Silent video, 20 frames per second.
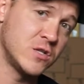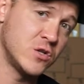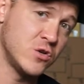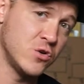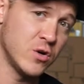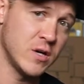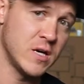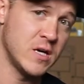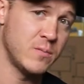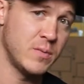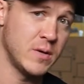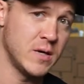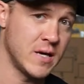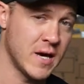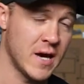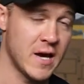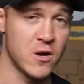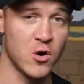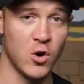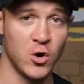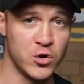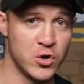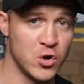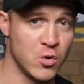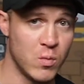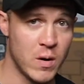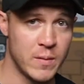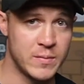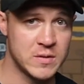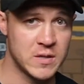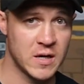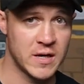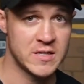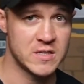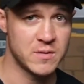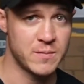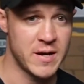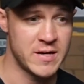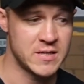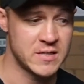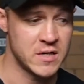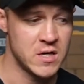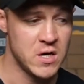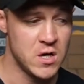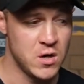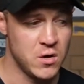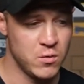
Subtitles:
to your EPK on your website is amazing,